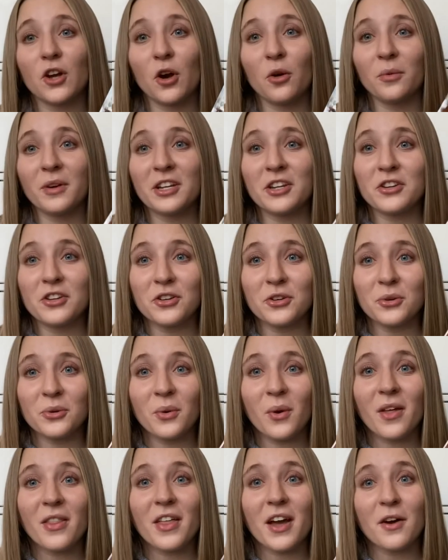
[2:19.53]
we
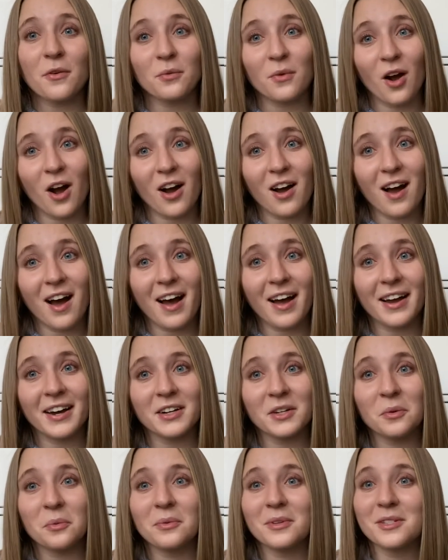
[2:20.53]
knew that
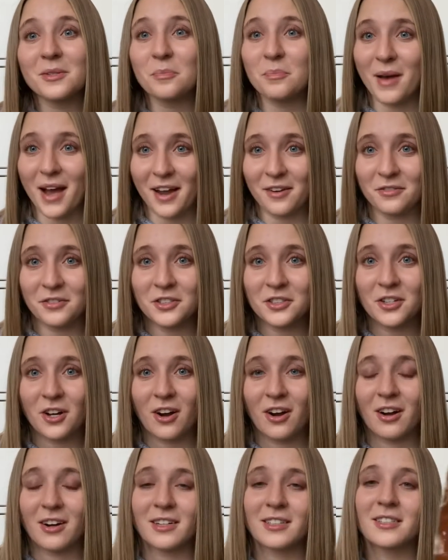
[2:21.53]
rawhide was bad for
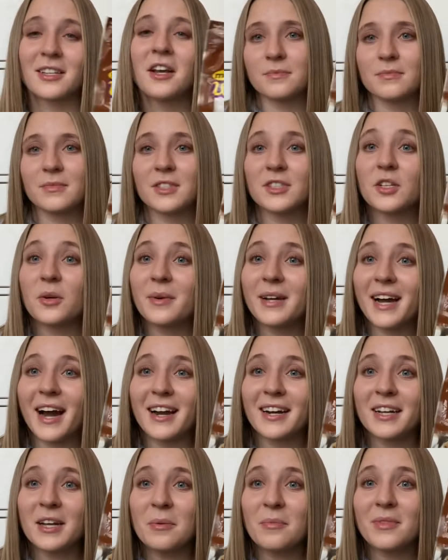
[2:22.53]
dogs, so we
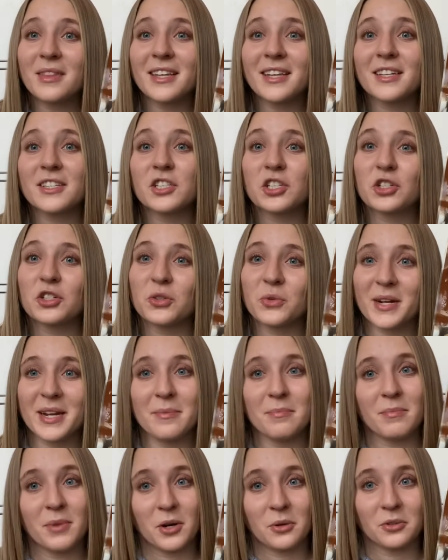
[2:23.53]
got him these
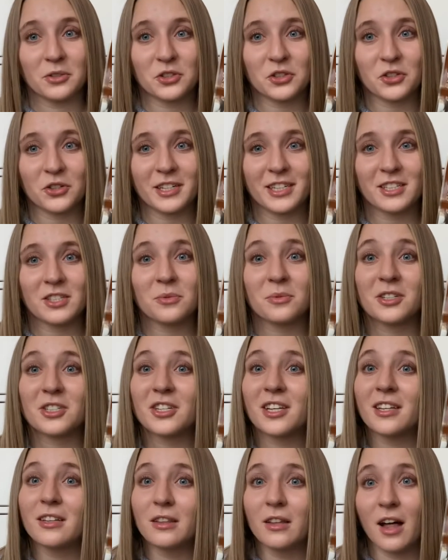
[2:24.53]
Dream Bone treats, which
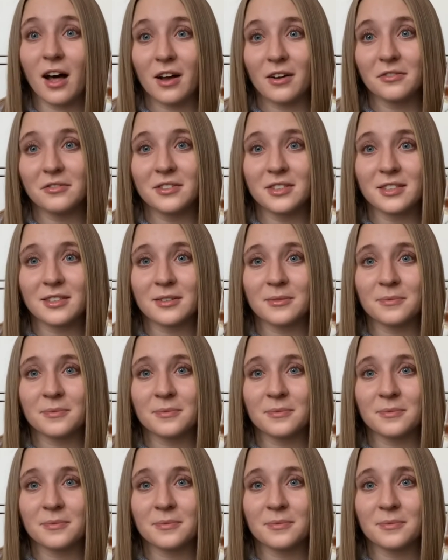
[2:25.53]
he loves.